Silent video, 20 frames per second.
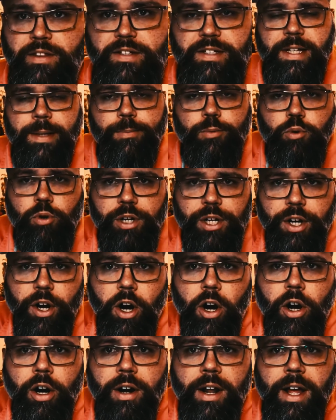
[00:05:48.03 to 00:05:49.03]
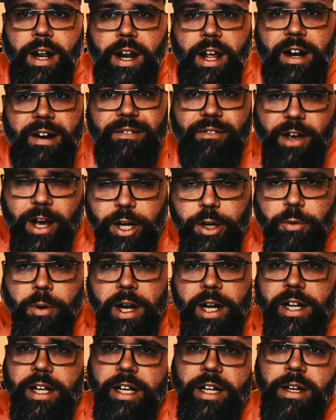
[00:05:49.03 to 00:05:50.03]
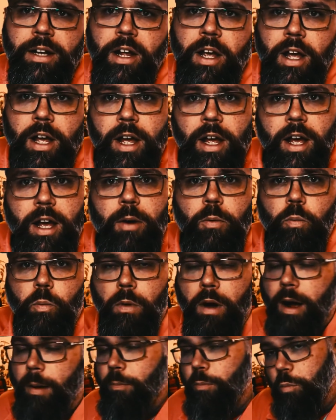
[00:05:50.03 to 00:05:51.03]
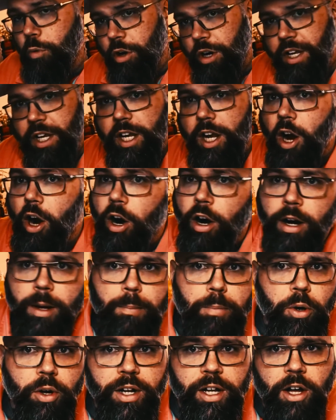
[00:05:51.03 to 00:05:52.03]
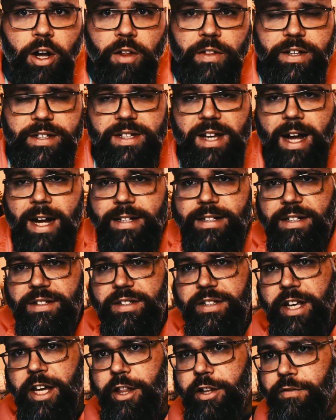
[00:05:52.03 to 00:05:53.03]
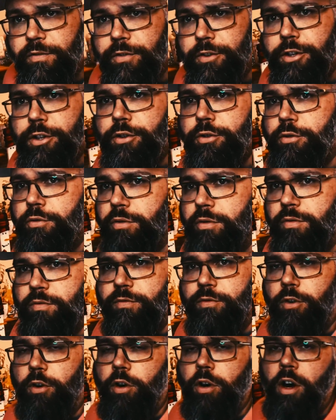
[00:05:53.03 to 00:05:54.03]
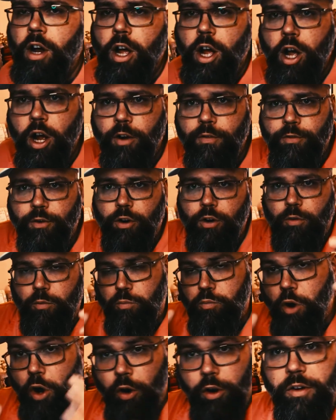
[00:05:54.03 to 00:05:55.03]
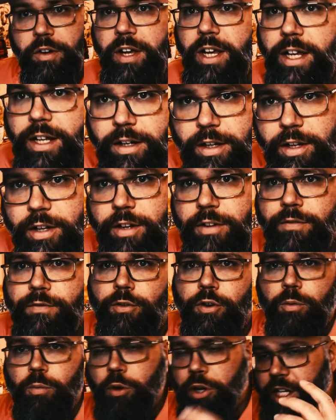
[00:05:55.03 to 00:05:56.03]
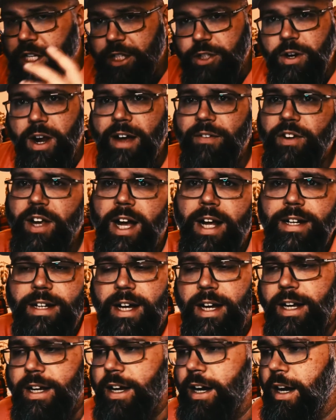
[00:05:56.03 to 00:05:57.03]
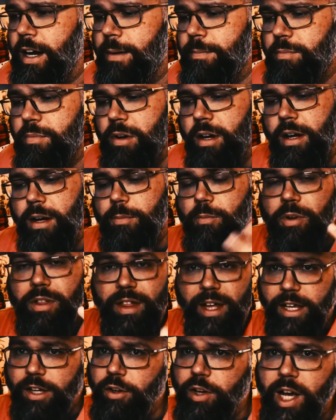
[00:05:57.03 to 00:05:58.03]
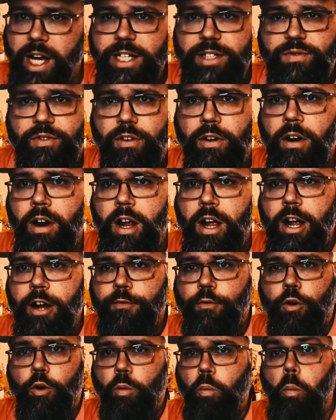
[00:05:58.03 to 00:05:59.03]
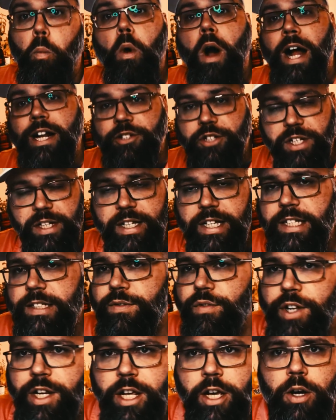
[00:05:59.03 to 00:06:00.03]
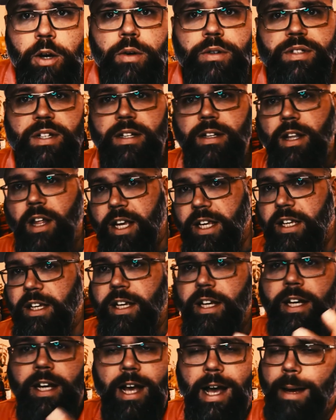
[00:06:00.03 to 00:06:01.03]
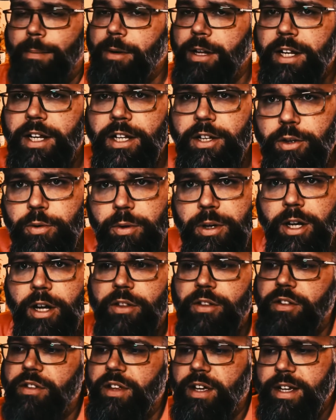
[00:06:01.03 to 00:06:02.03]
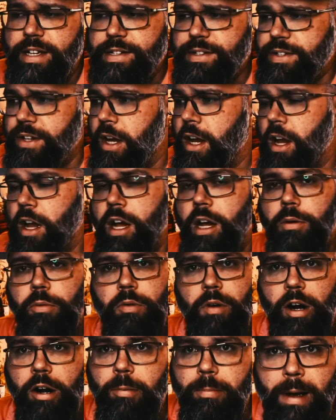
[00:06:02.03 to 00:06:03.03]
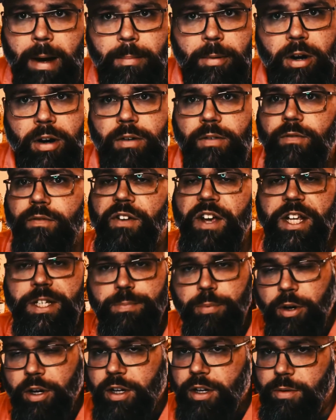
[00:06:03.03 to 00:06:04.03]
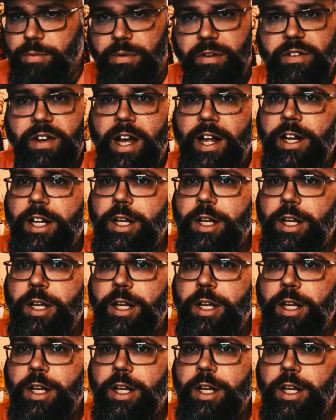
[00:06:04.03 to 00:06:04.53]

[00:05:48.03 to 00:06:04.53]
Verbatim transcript: team's working hard at, at evaluating and working hard at putting all this content together for you, for, for RotoHeat, for rookiedraftguide.com. Um, we thank you guys for, for watching these videos and liking and commenting and doing all the things. We want to remember, Facebook, we've got a